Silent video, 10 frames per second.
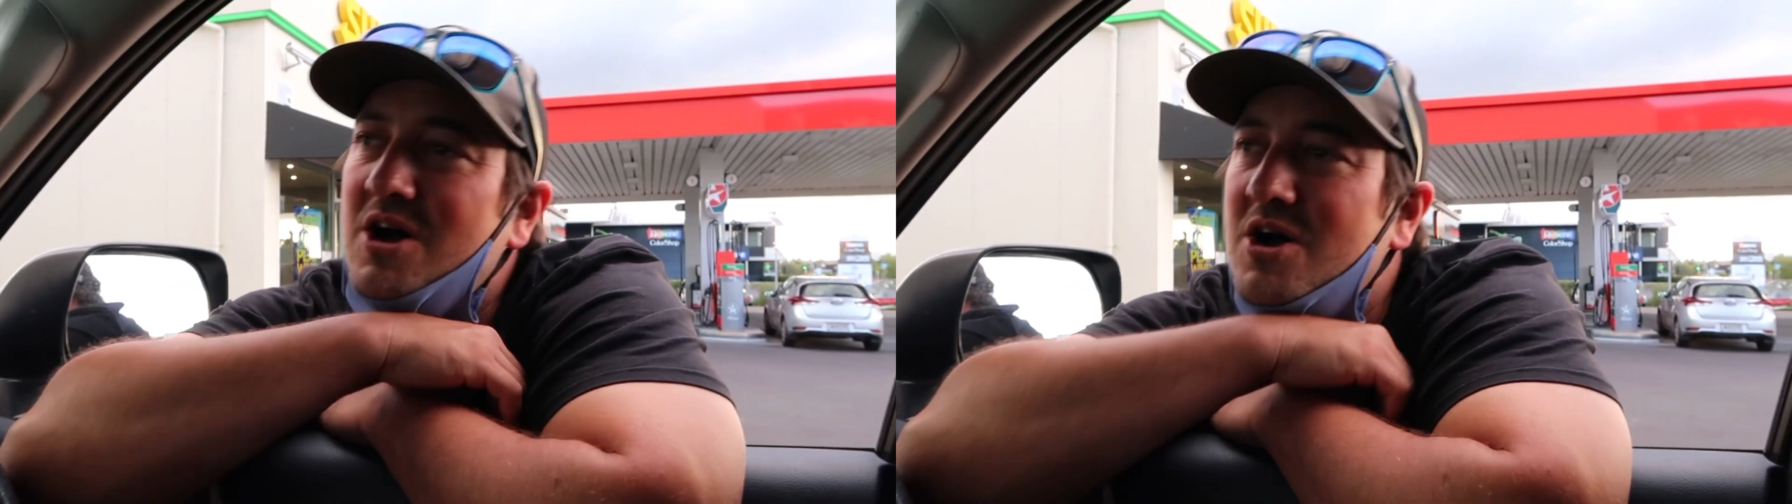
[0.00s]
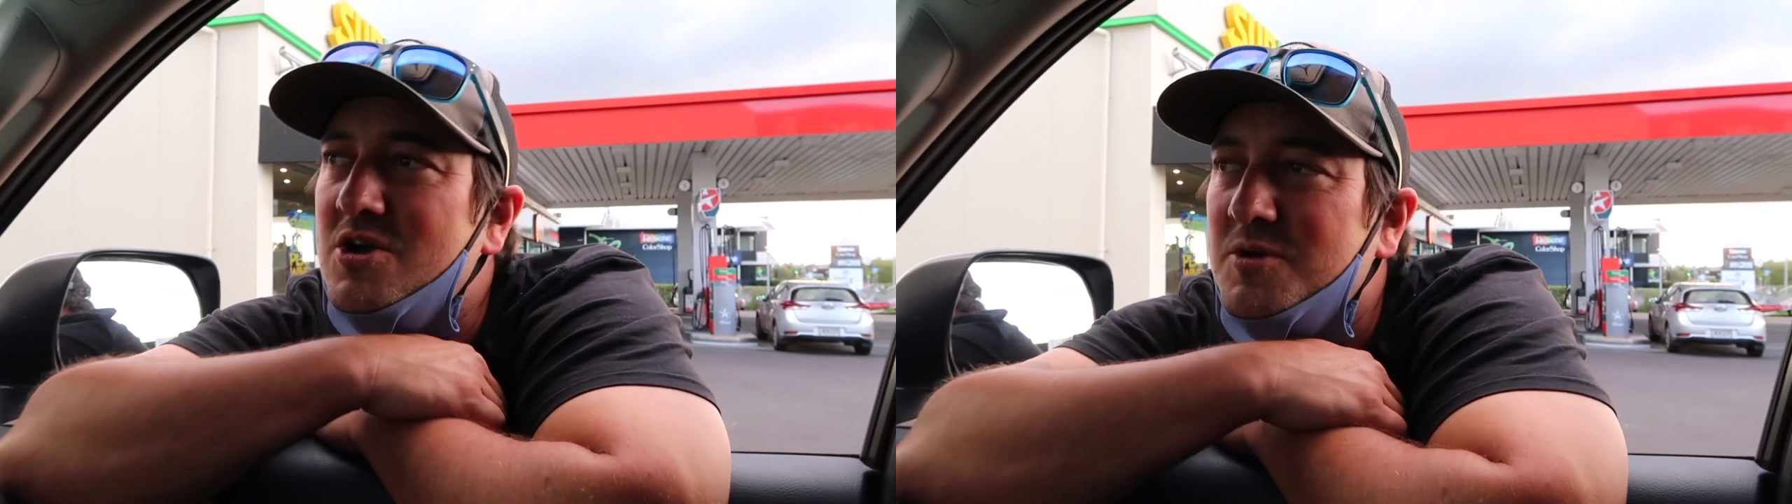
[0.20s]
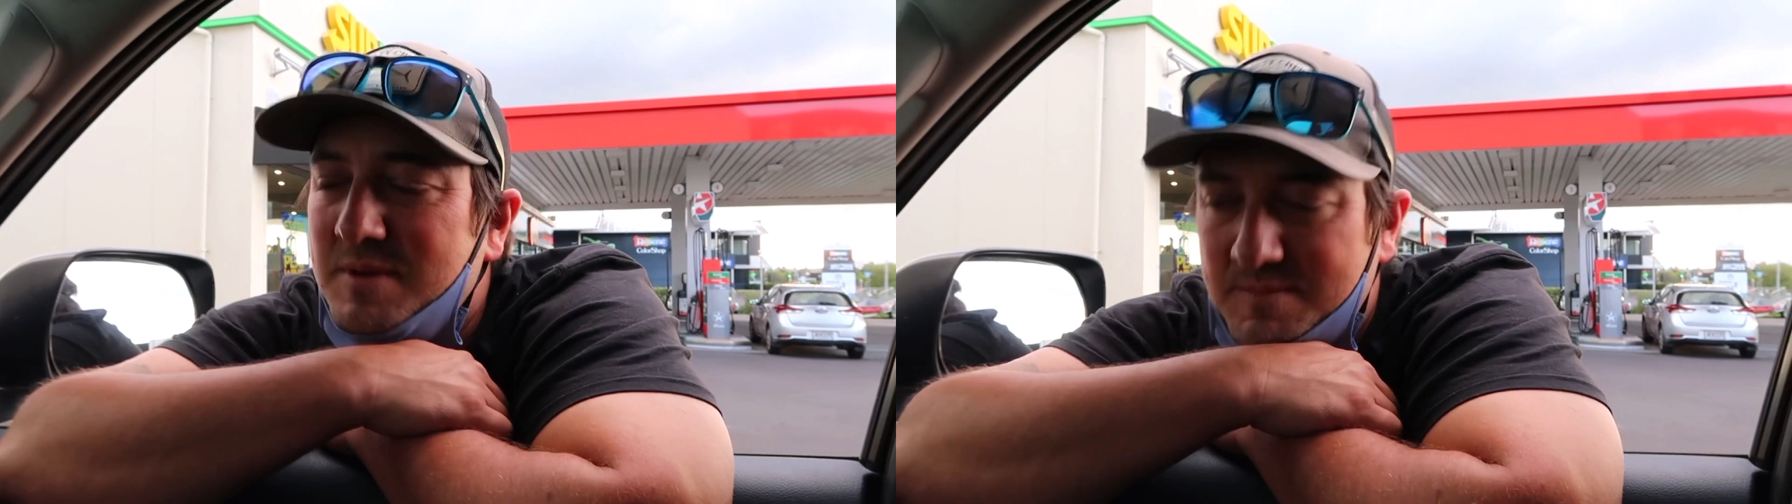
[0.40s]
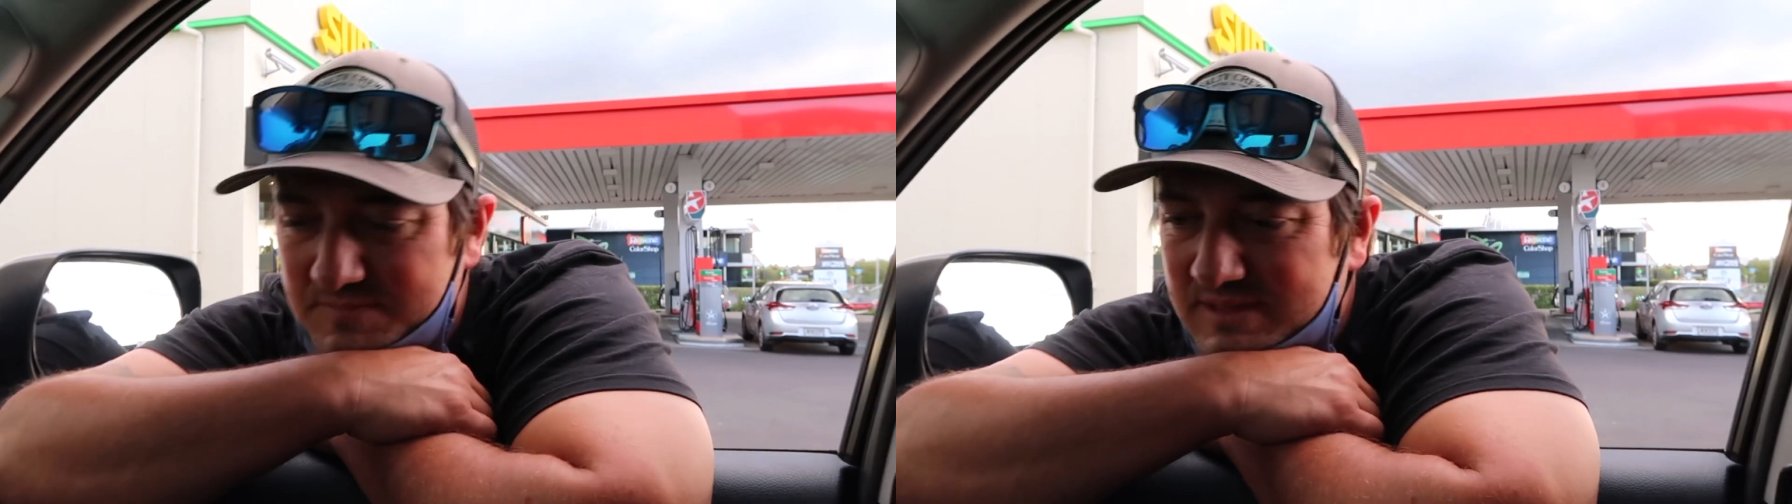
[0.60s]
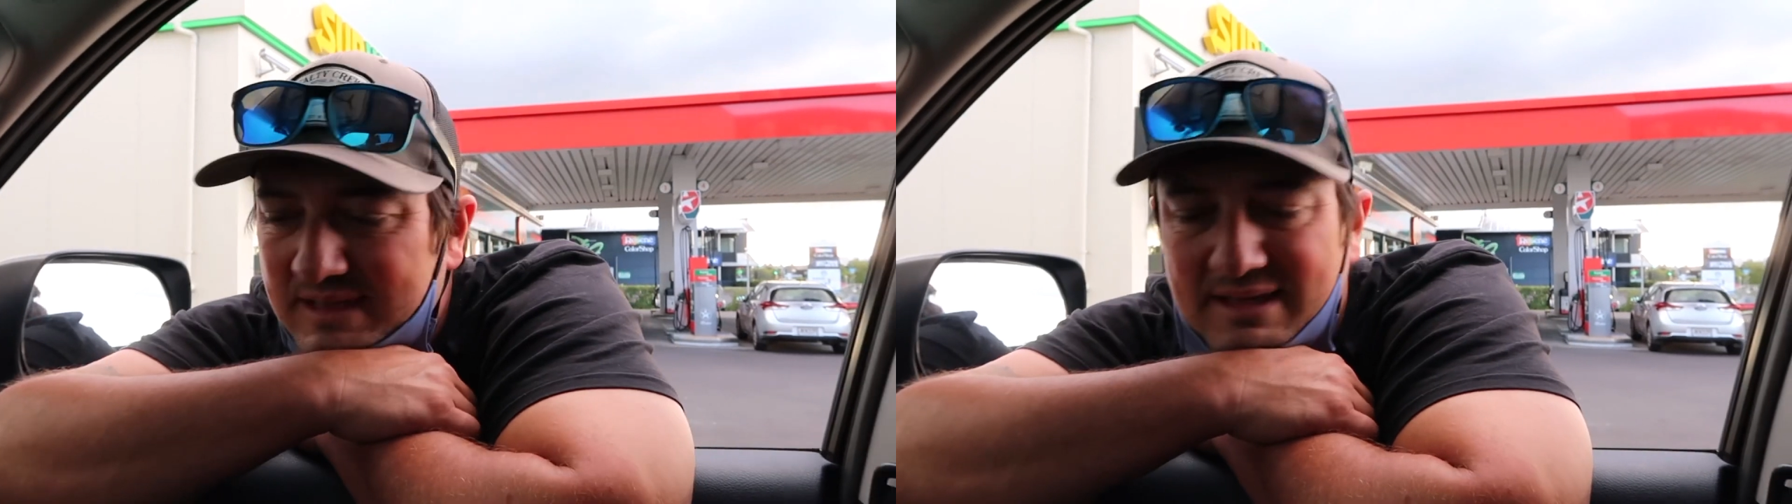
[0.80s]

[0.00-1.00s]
home. I'm so